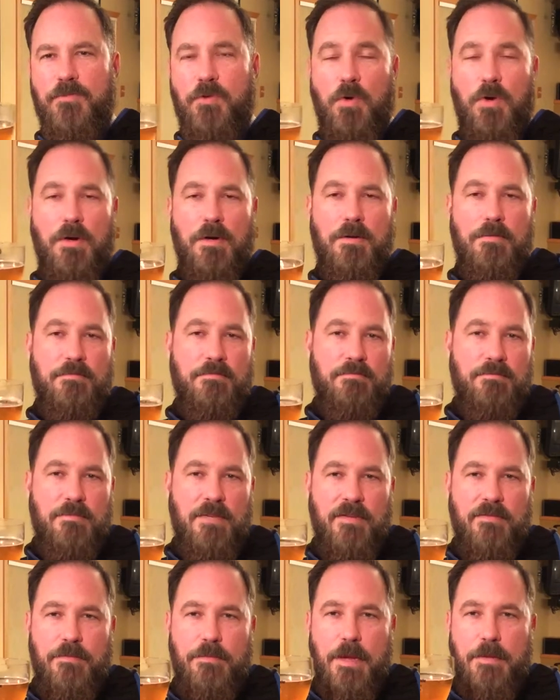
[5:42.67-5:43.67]
or
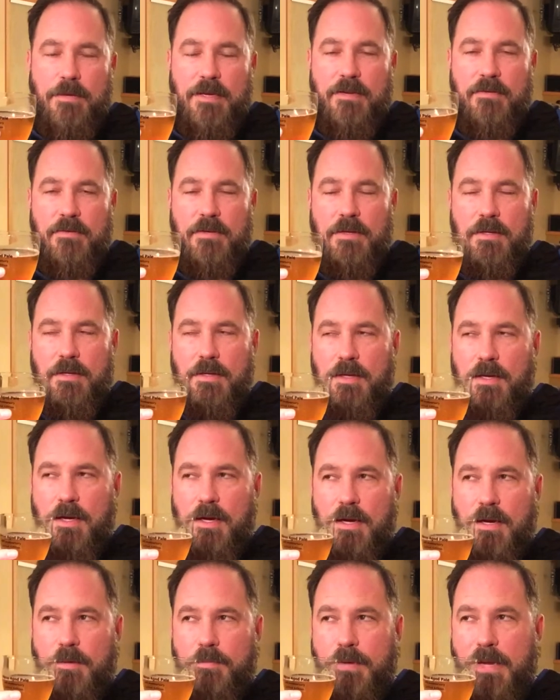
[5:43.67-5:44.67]
even maybe
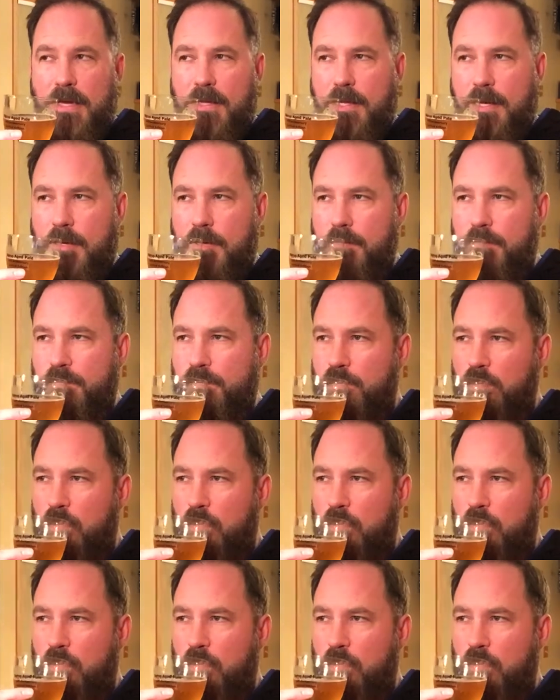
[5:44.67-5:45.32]
pale ale,